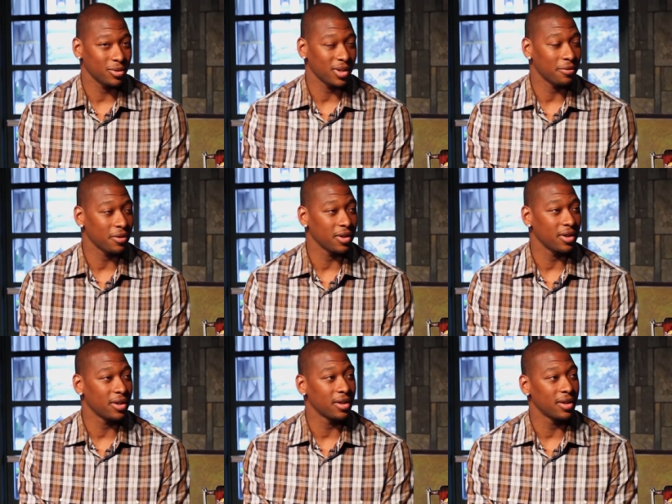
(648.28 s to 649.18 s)
was out for the
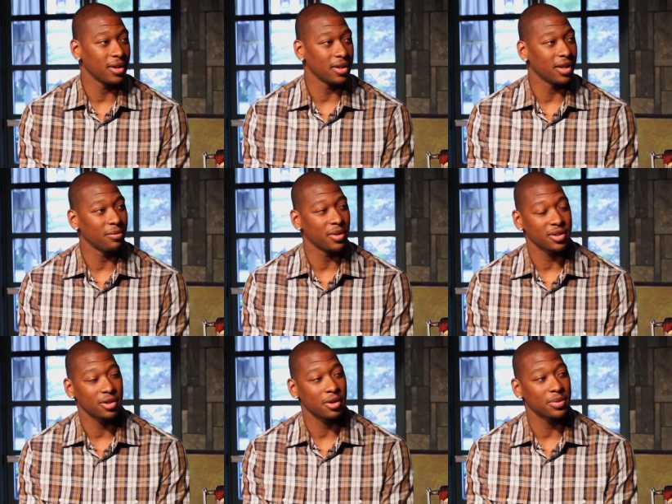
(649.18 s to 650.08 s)
year, and he gave me a
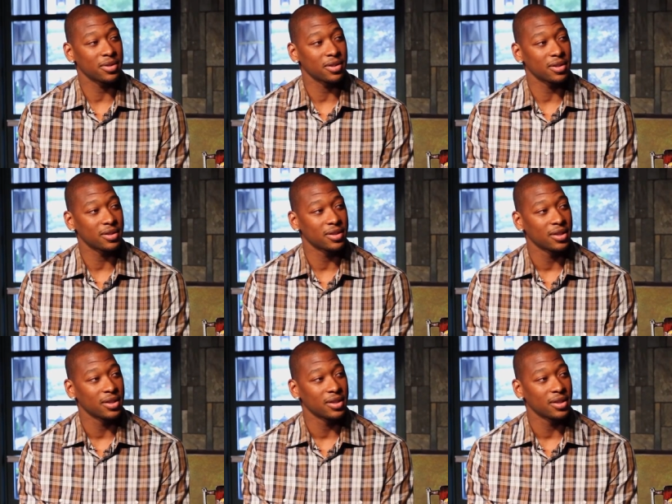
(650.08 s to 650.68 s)
starting position